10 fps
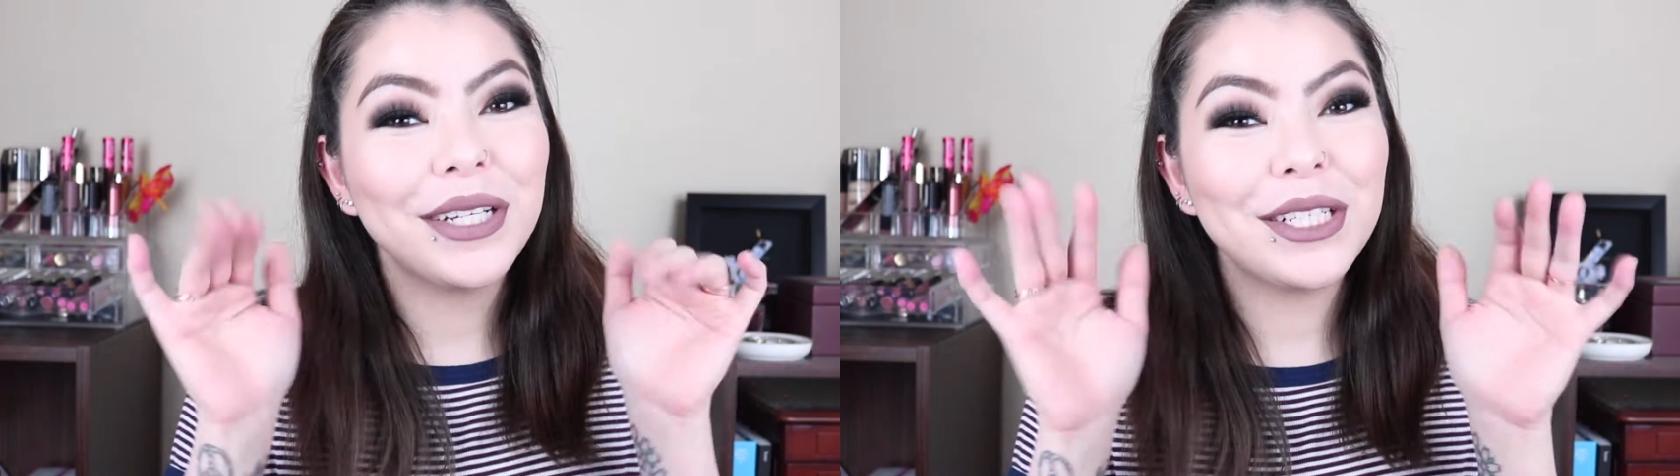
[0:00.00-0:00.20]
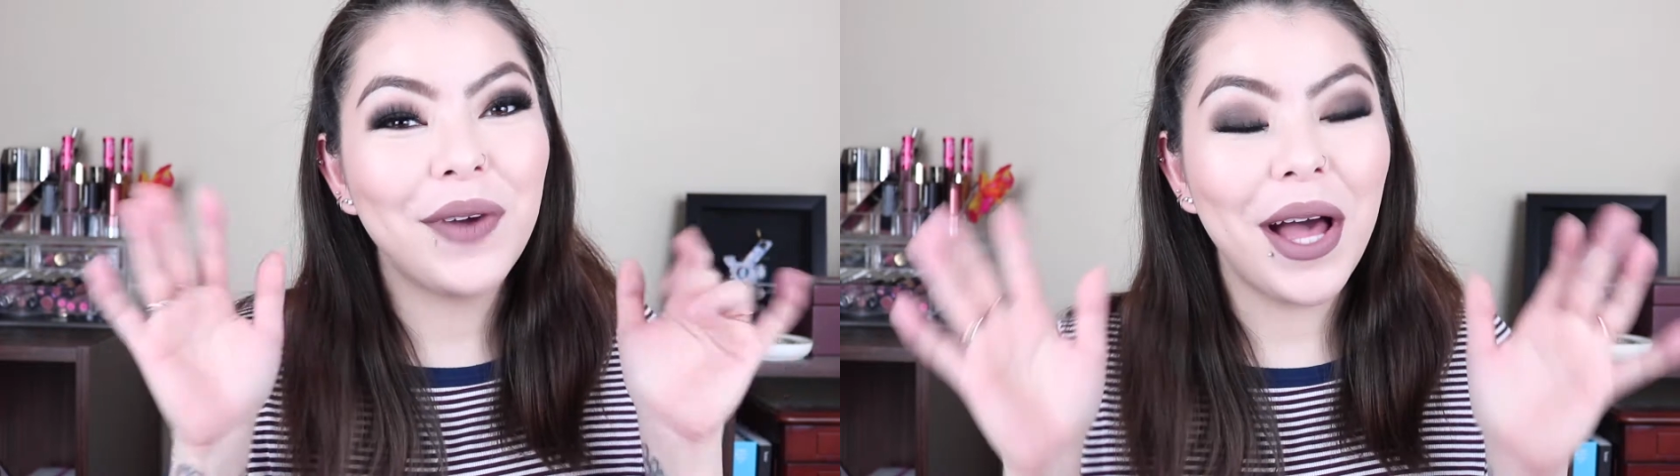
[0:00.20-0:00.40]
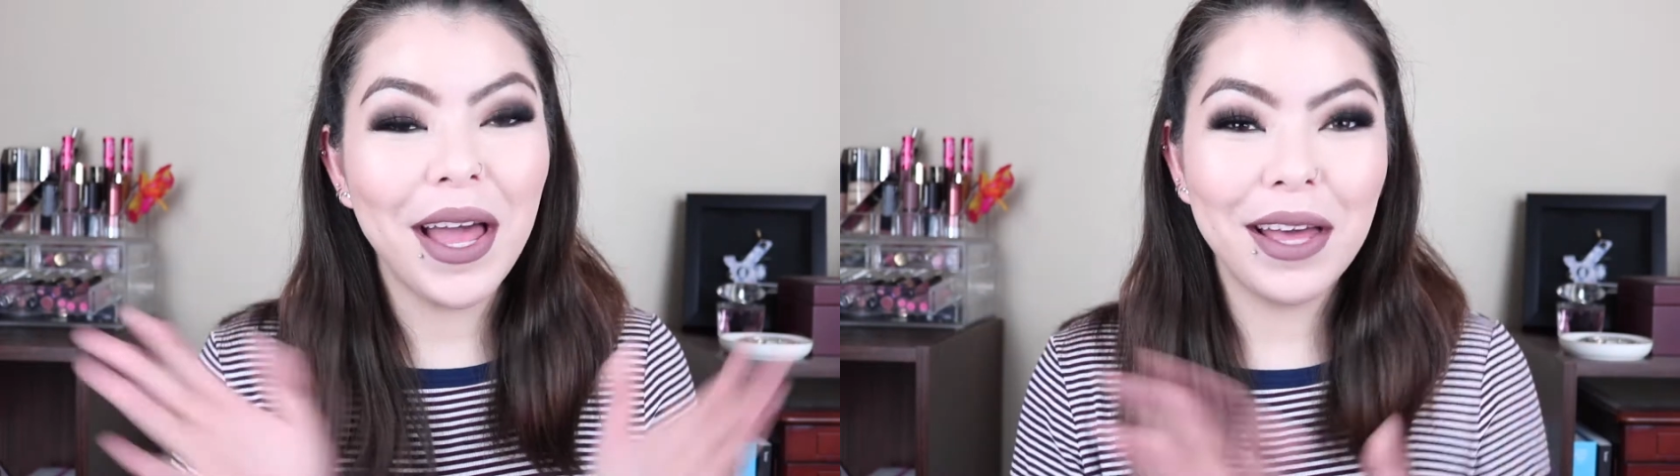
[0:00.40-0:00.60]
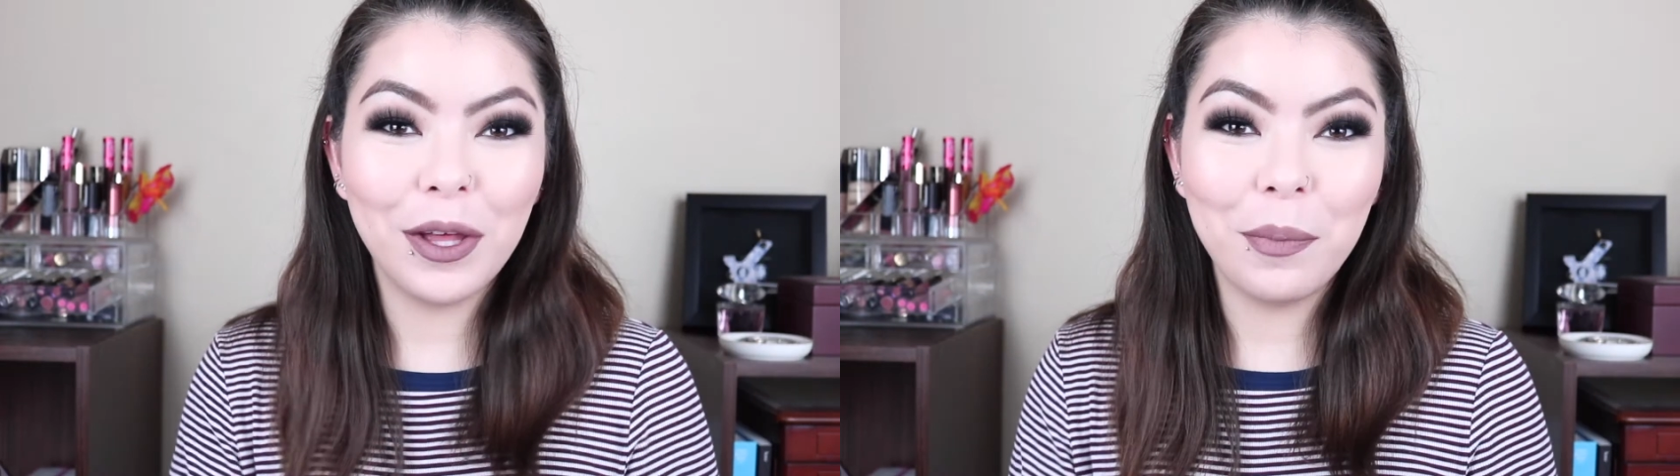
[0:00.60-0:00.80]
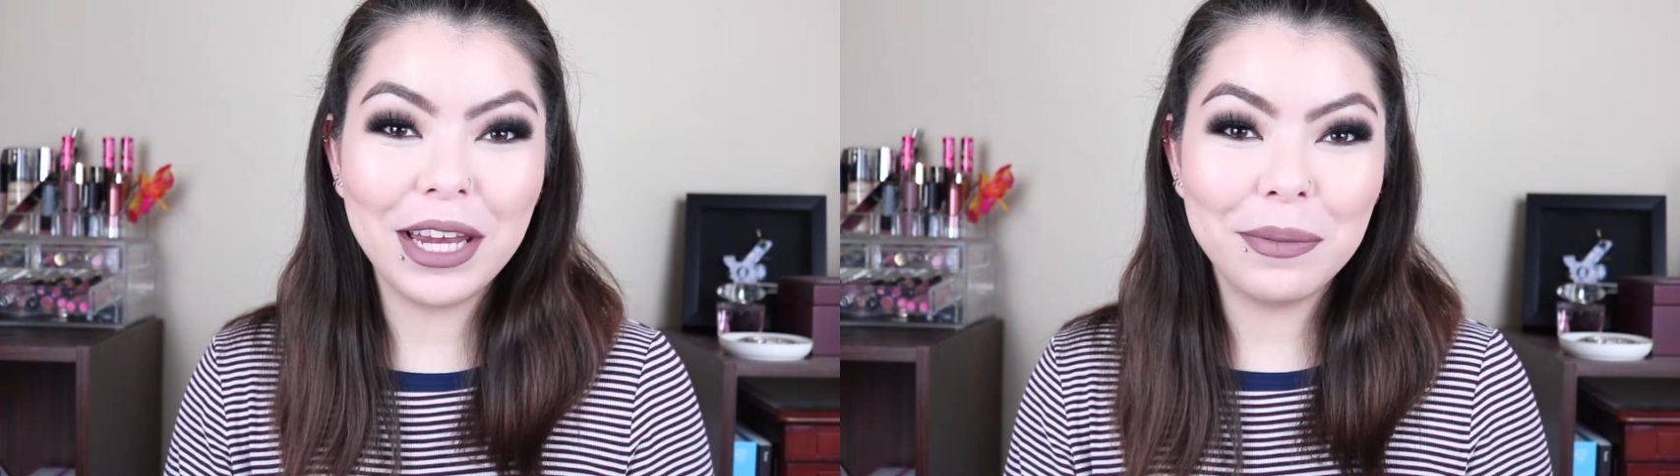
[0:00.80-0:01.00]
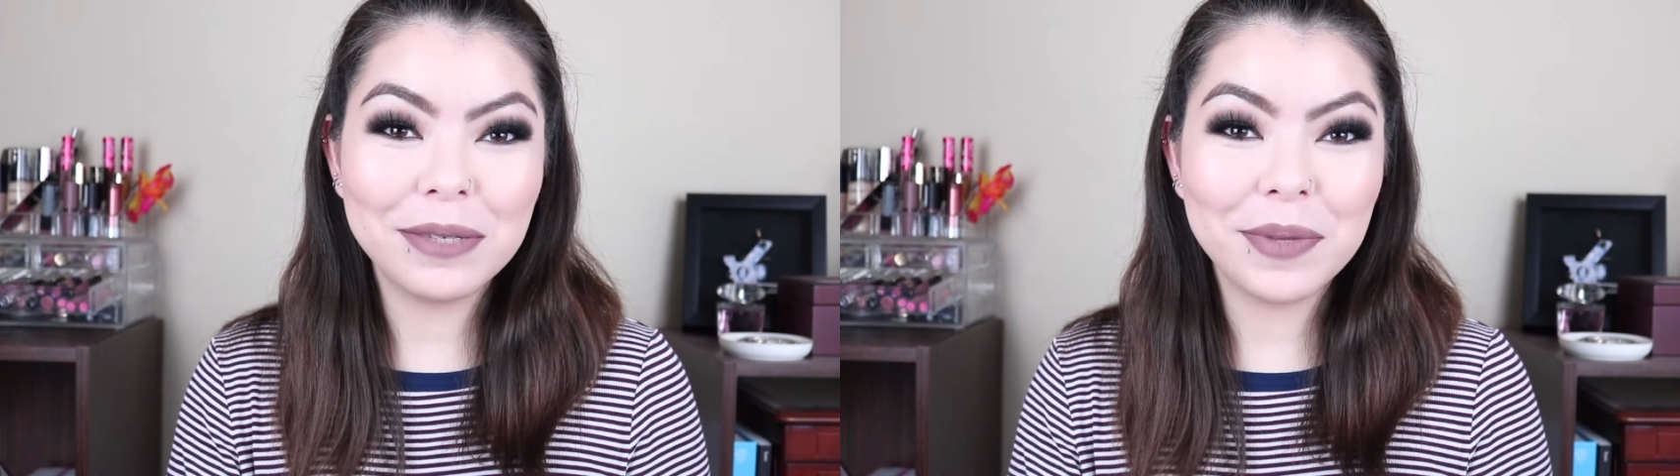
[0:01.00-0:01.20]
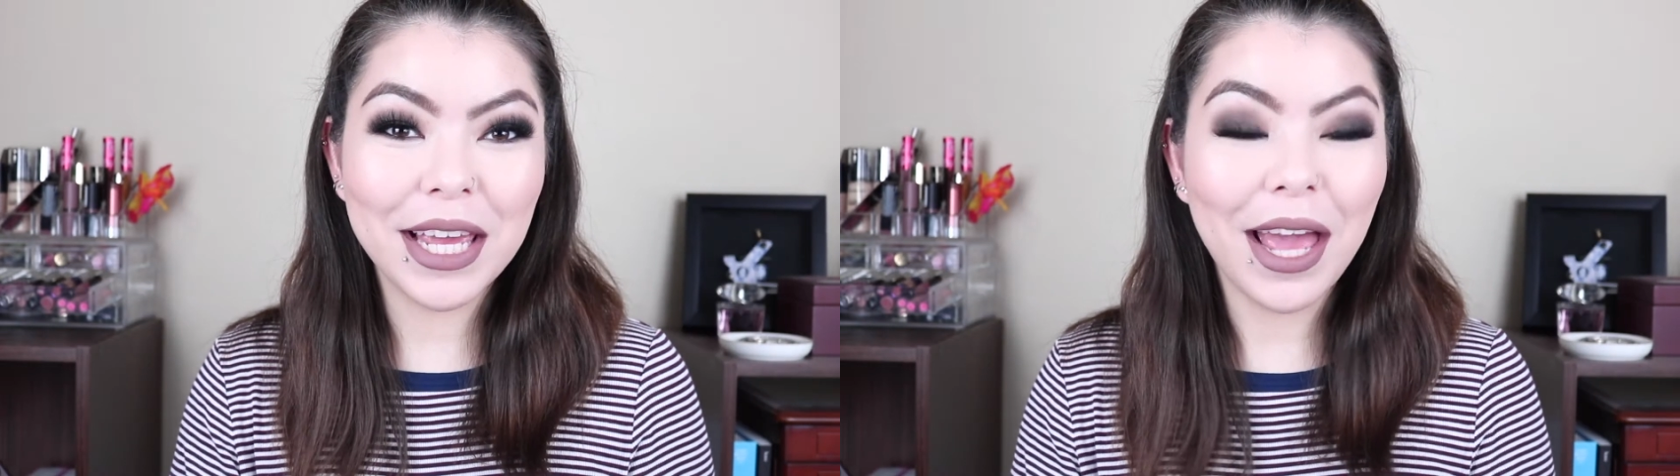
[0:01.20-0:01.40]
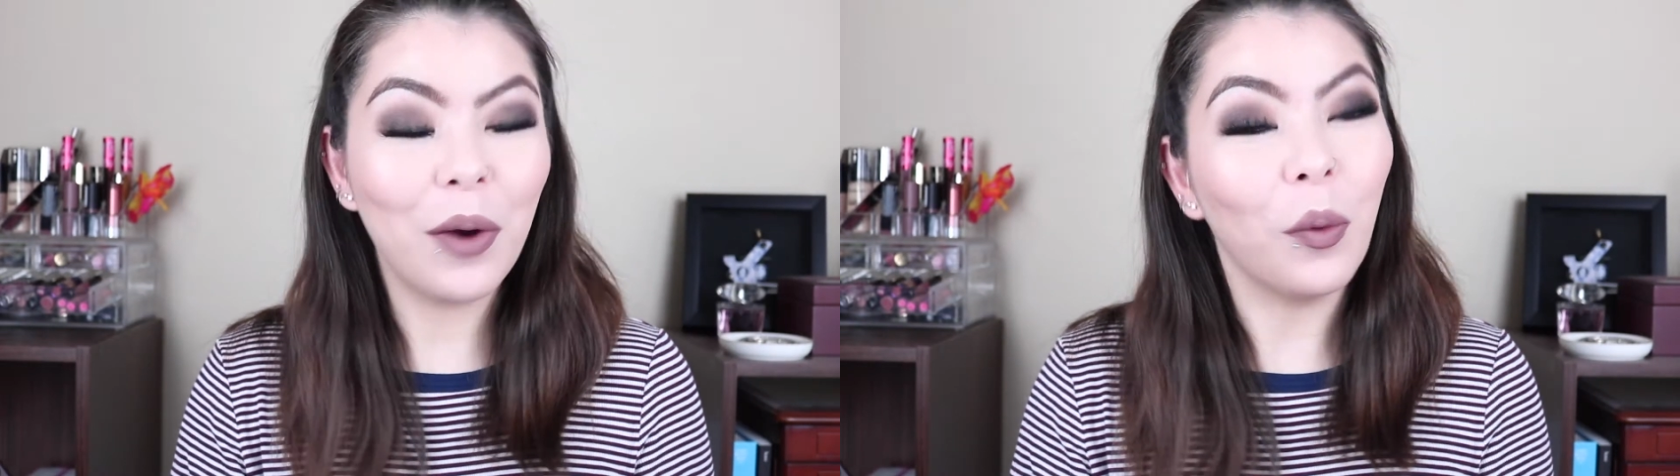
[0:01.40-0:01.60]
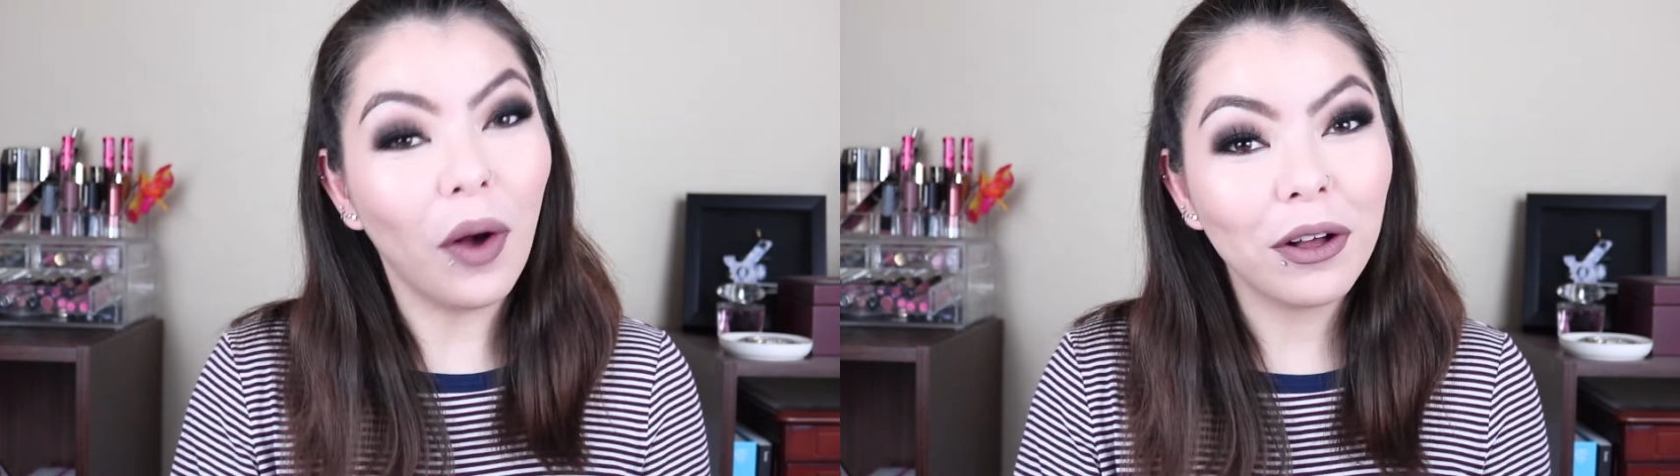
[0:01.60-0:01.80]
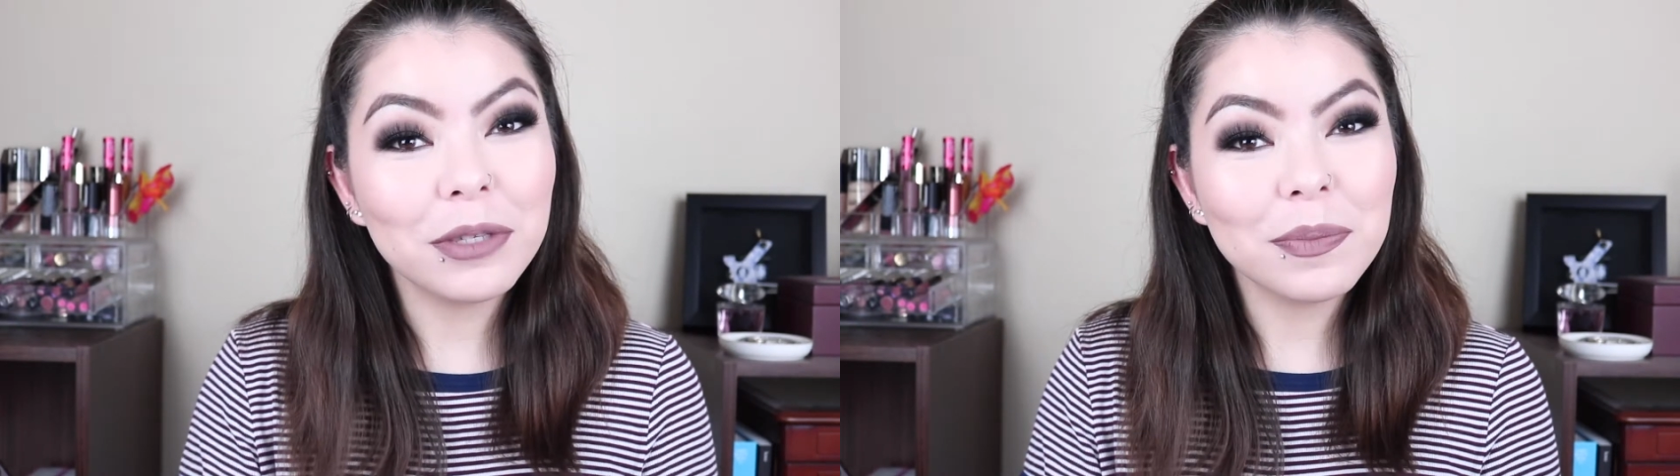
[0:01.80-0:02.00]
Konnichiwa. Hello, my name is Mickey, and
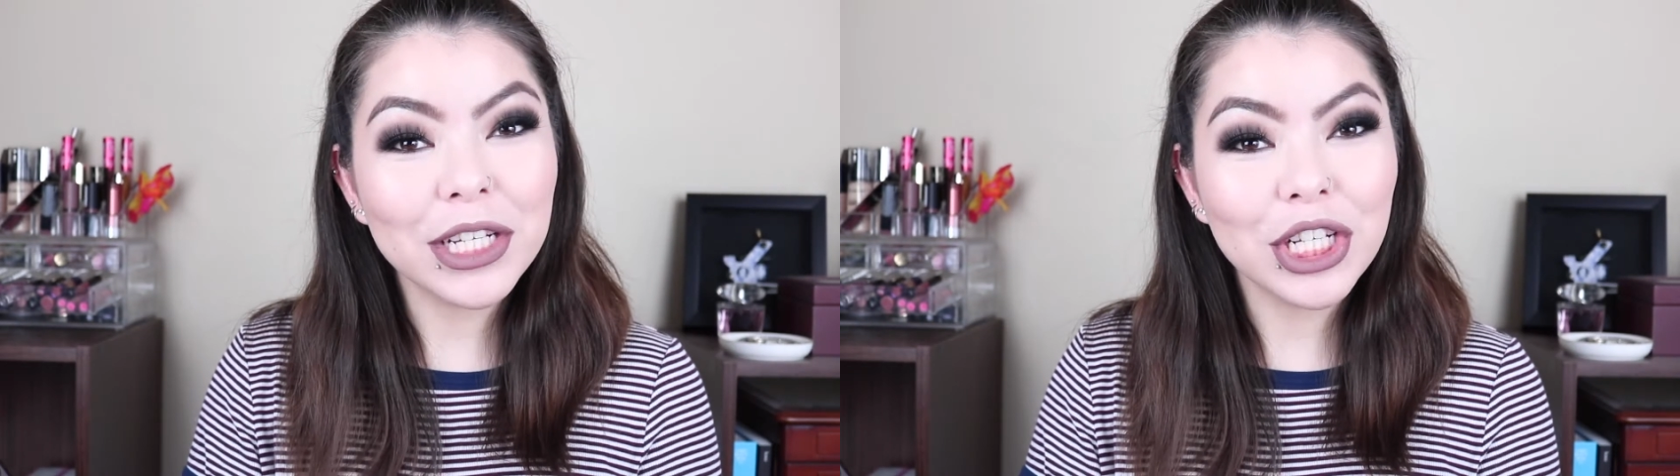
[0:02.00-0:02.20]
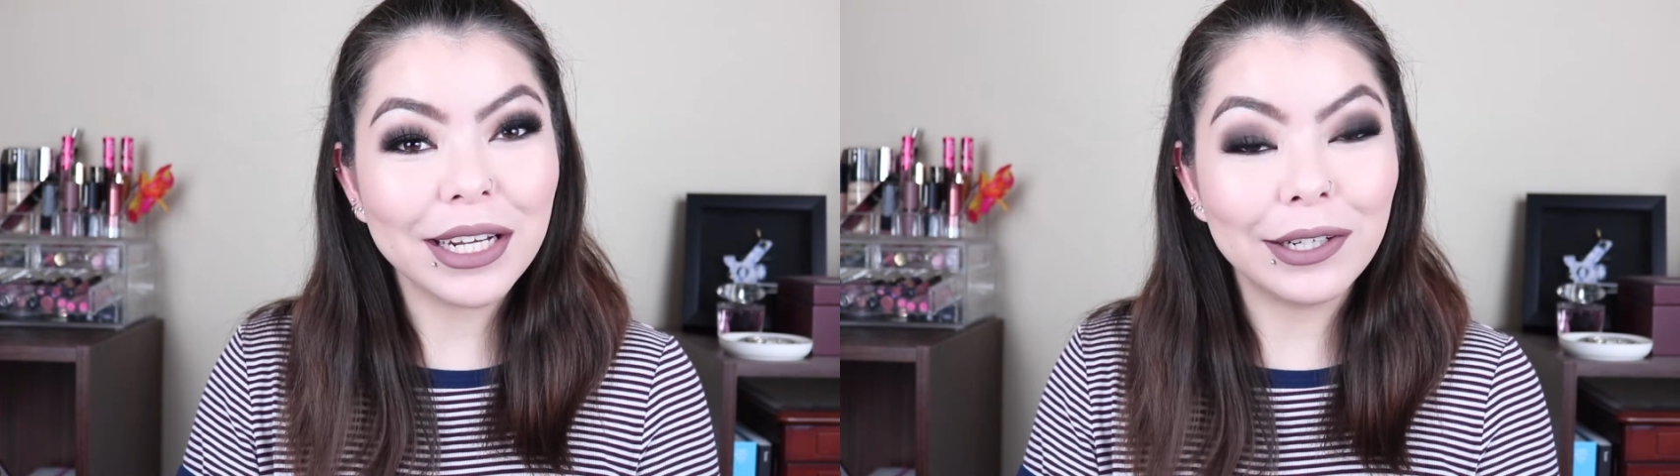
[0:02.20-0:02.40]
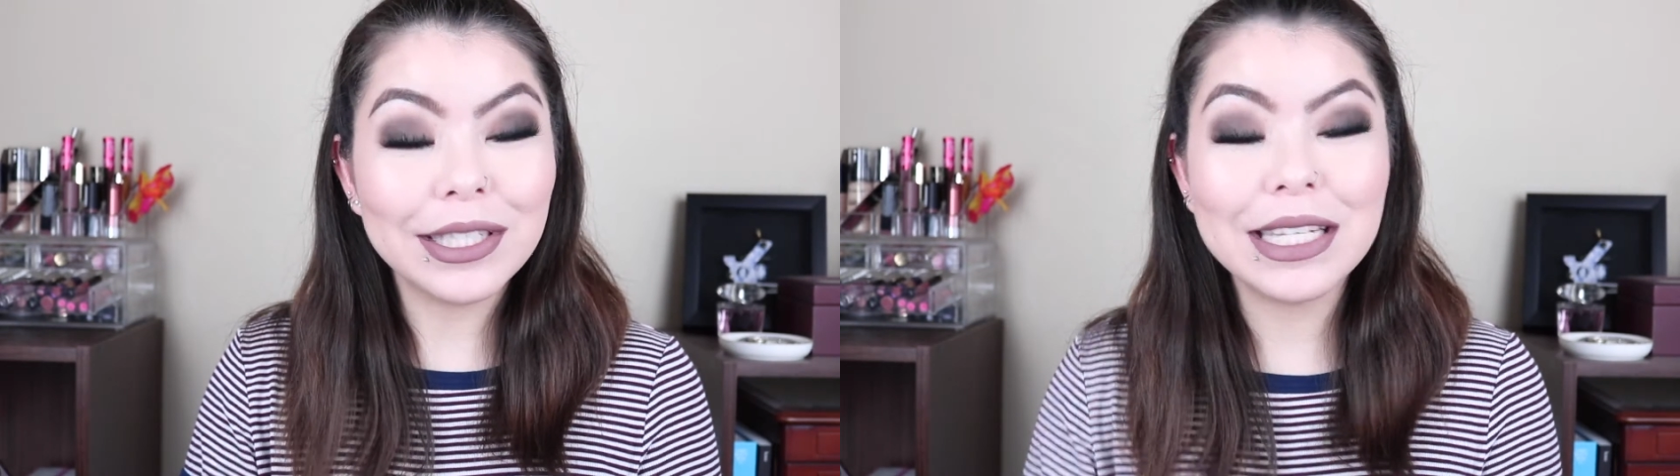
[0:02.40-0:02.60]
welcome to my channel.